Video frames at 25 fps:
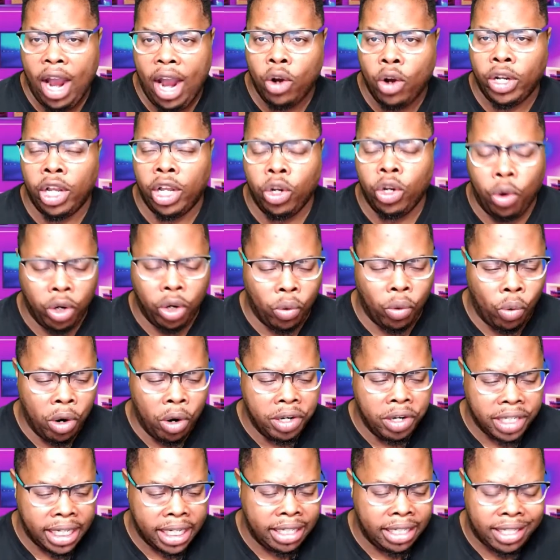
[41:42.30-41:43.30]
In other
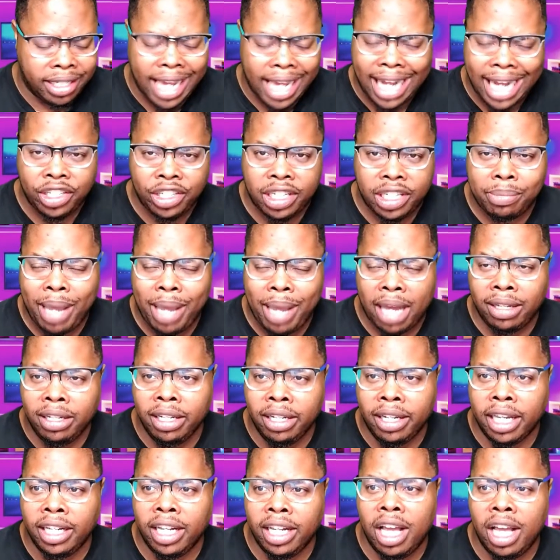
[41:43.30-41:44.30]
words, and it's not just about
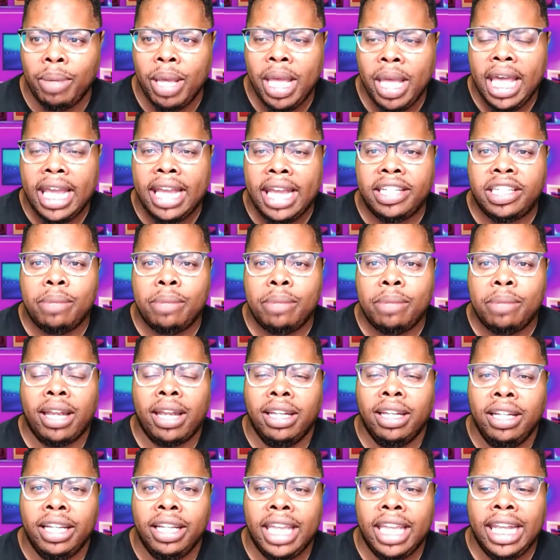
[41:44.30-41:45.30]
looking up, it's about
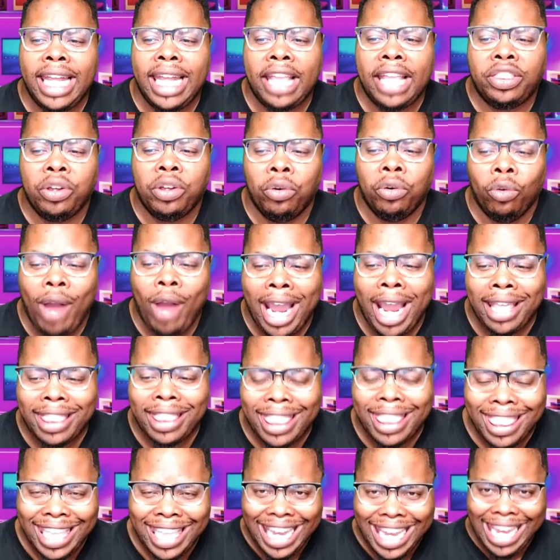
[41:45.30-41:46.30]
looking at the right
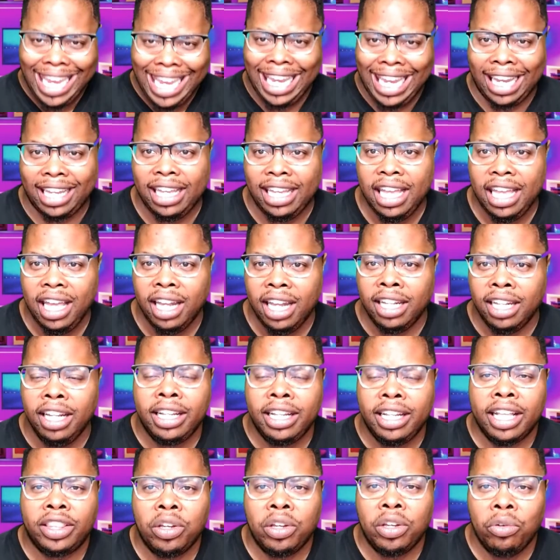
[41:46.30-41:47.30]
thing.
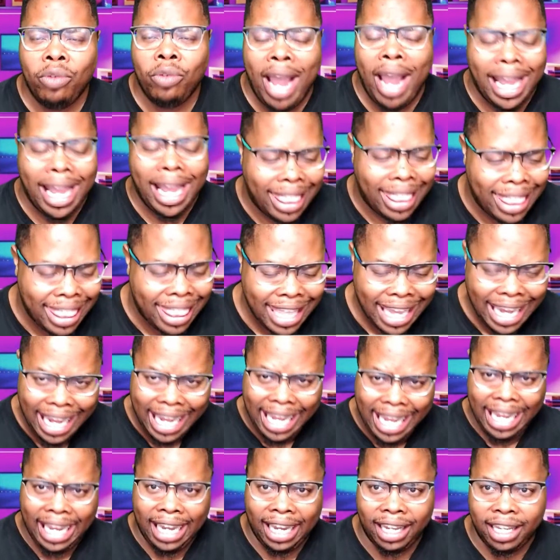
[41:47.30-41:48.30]
Look at the right
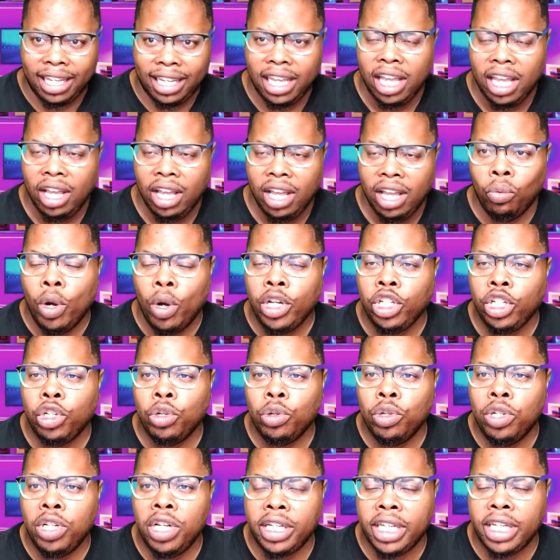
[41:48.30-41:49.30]
thing. What are
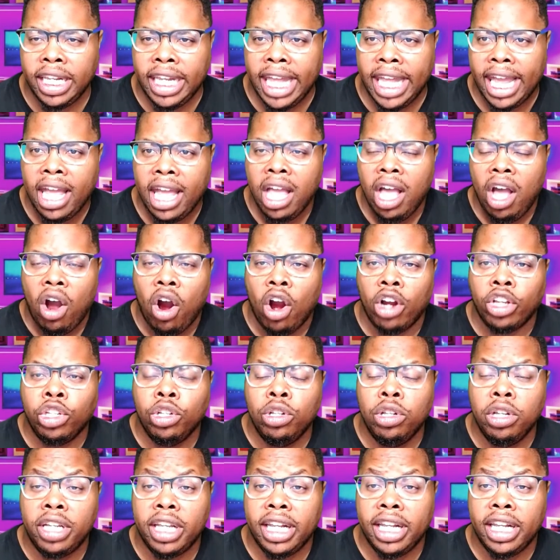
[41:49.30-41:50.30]
you looking at? Are you
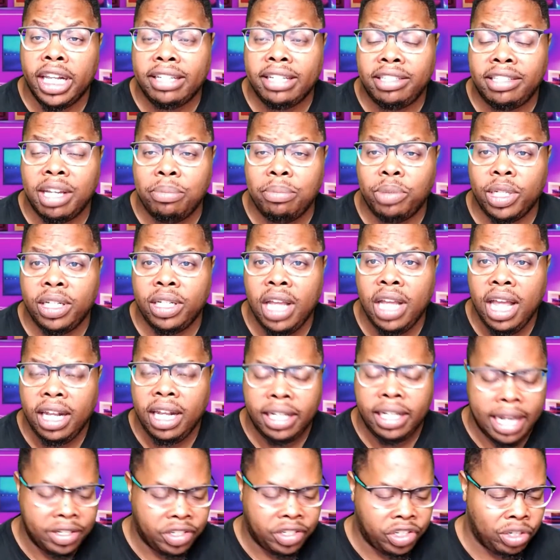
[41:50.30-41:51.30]
looking at something
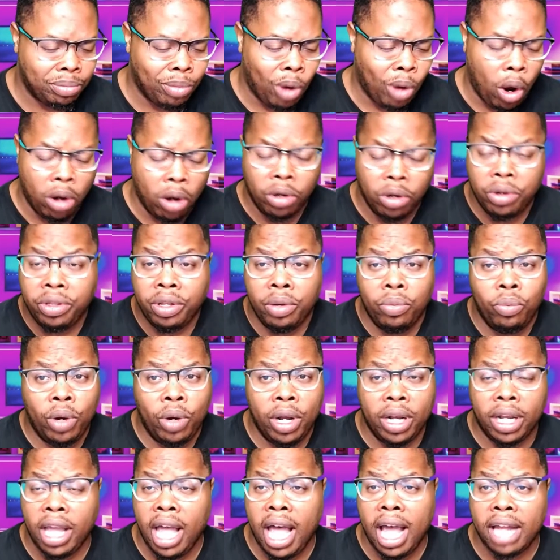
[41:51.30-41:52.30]
that's smaller than what
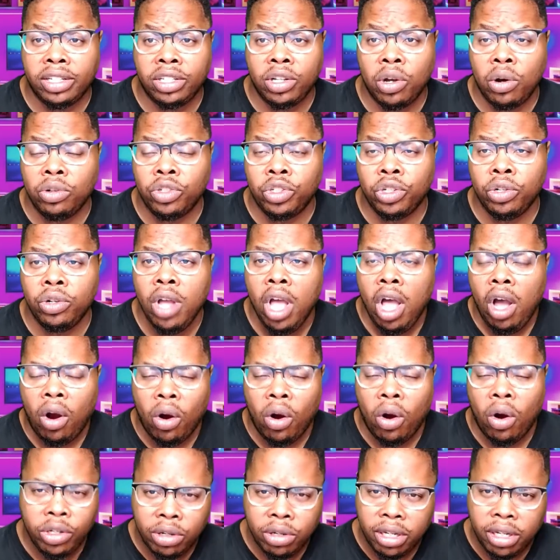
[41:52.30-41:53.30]
God told you? Or
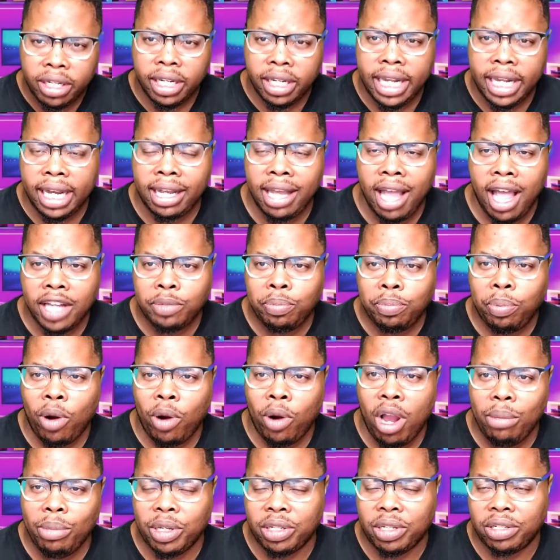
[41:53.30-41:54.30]
are you looking at God's
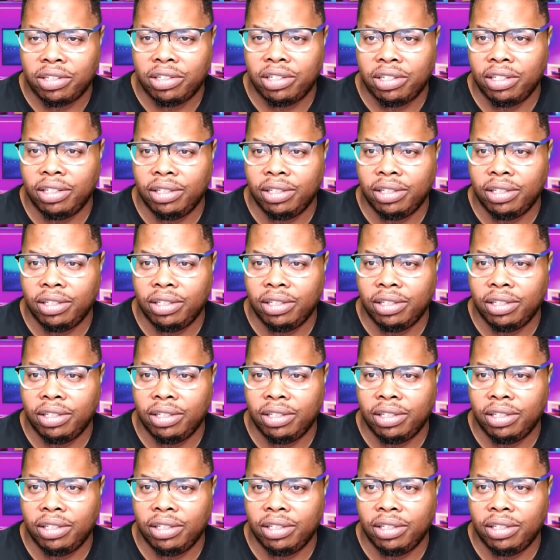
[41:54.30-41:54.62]
promise?